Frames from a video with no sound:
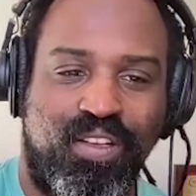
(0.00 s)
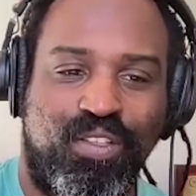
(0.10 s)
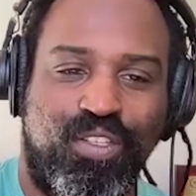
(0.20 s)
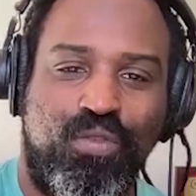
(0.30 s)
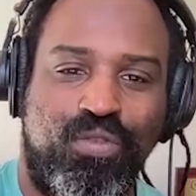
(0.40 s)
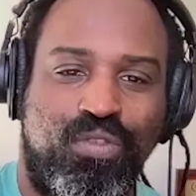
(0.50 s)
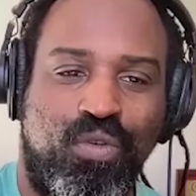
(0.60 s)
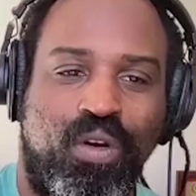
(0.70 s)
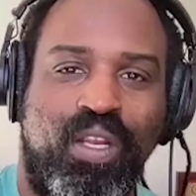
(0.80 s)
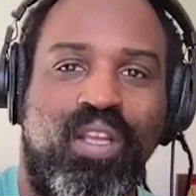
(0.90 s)
It's a cool
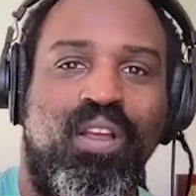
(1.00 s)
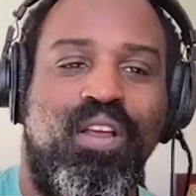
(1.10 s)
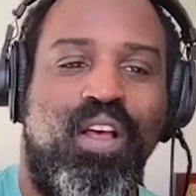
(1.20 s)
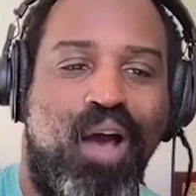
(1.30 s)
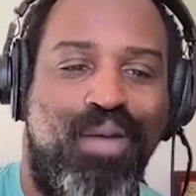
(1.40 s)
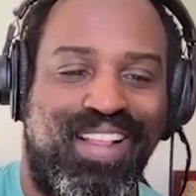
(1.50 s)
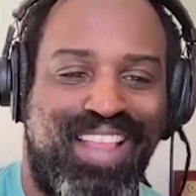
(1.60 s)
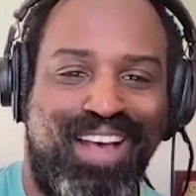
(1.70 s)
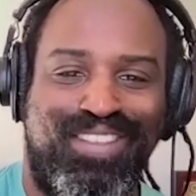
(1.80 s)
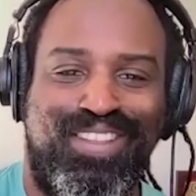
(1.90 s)
story. On my
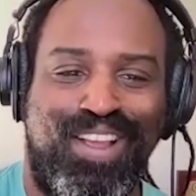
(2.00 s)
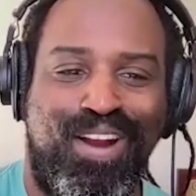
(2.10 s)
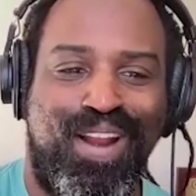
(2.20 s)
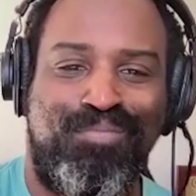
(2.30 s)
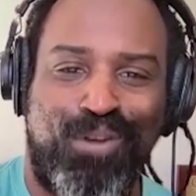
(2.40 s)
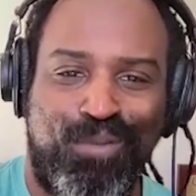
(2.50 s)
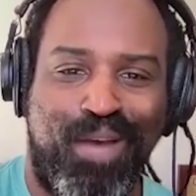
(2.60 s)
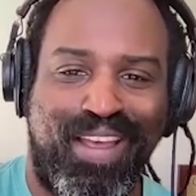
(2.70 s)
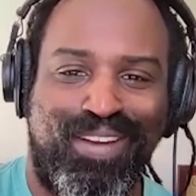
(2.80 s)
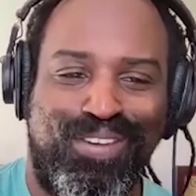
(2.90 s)
1,000th yard, I broke
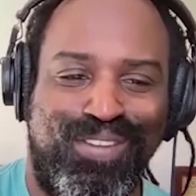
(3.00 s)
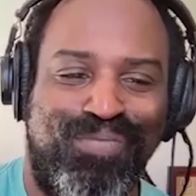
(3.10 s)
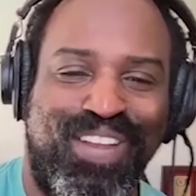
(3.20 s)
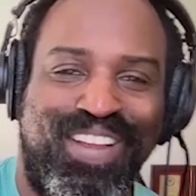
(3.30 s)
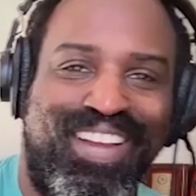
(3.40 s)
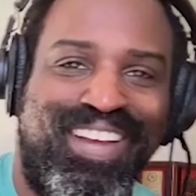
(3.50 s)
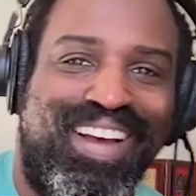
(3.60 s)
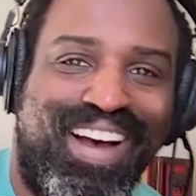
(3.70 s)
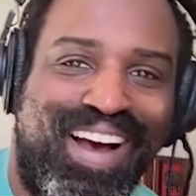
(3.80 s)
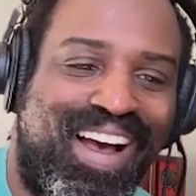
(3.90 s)
my ankle.
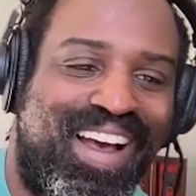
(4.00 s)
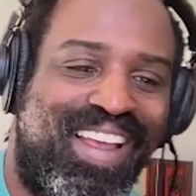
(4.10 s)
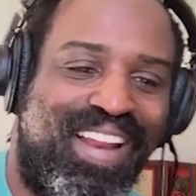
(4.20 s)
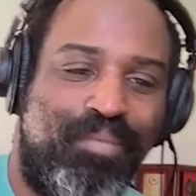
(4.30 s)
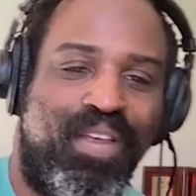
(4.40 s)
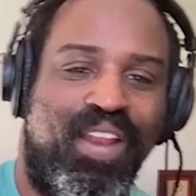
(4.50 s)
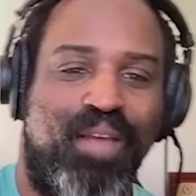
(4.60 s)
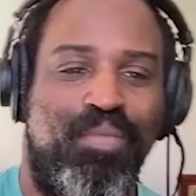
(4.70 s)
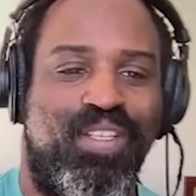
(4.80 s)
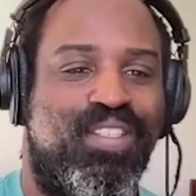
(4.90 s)
And I
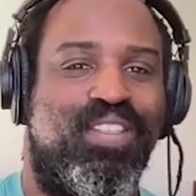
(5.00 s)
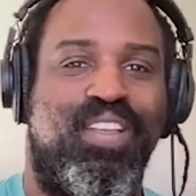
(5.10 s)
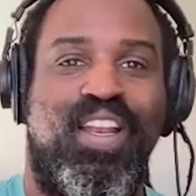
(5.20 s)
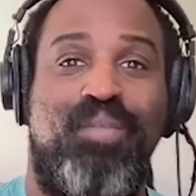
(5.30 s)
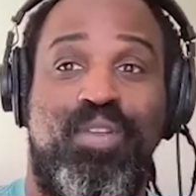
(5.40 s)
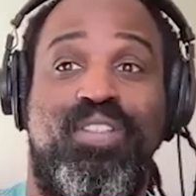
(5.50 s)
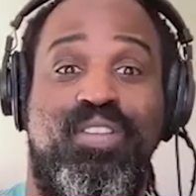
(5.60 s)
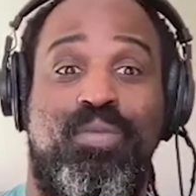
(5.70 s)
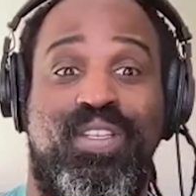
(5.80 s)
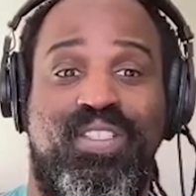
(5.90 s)
missed
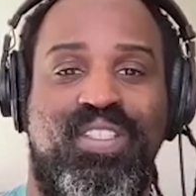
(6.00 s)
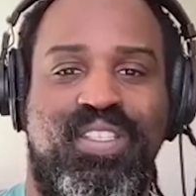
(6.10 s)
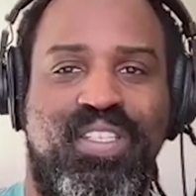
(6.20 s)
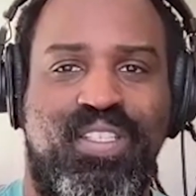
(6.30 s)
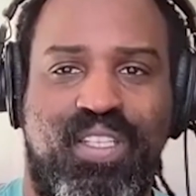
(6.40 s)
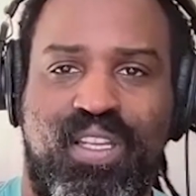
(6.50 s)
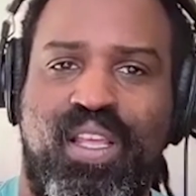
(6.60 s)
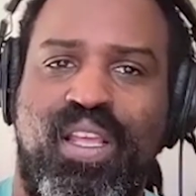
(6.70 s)
the rest of the season.